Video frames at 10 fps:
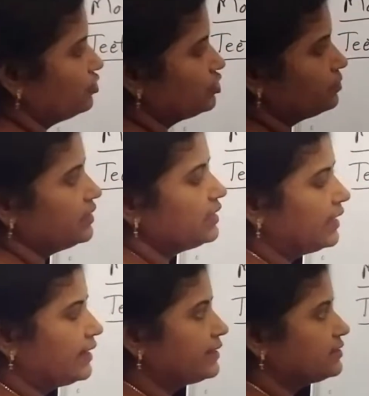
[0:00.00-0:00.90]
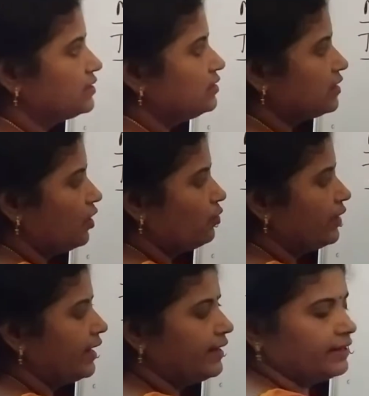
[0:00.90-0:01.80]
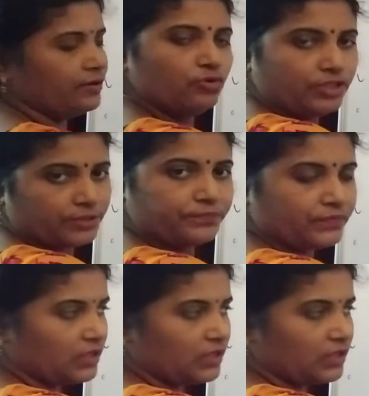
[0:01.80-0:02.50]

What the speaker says: going to be connect the crown and root.